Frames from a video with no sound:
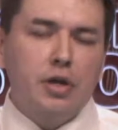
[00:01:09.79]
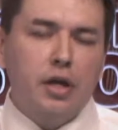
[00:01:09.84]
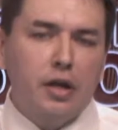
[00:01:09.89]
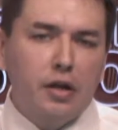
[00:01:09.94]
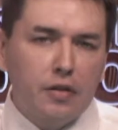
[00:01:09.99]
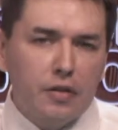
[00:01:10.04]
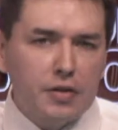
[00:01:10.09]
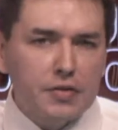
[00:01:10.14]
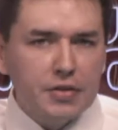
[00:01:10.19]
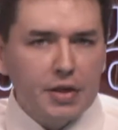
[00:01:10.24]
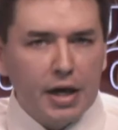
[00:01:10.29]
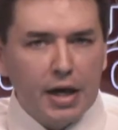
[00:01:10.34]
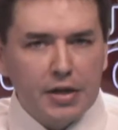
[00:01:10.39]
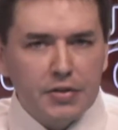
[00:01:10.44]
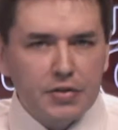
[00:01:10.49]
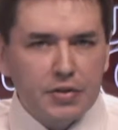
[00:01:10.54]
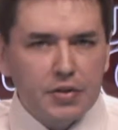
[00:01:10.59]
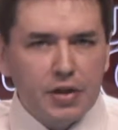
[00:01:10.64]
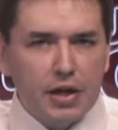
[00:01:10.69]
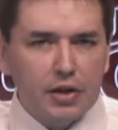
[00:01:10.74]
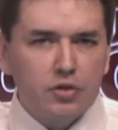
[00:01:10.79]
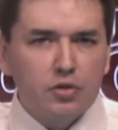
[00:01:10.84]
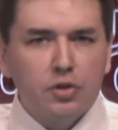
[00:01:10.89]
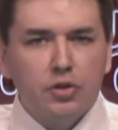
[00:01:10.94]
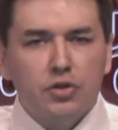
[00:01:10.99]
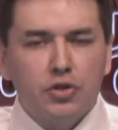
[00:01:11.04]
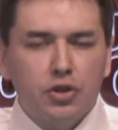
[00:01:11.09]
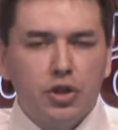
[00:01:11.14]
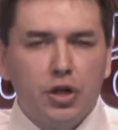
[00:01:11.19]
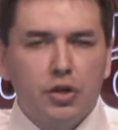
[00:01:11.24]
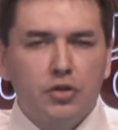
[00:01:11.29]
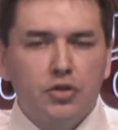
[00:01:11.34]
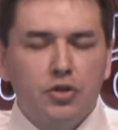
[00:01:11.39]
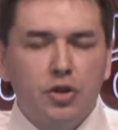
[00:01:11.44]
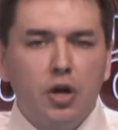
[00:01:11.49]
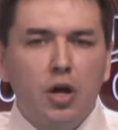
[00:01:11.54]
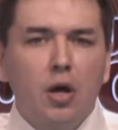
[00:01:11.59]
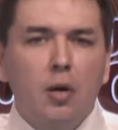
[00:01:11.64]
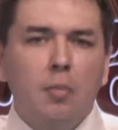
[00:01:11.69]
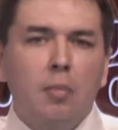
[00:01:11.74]
and in this case, a textualist judge
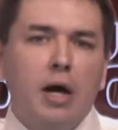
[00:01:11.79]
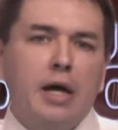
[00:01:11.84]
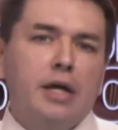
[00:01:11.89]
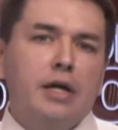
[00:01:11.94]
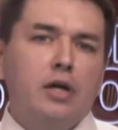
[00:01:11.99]
might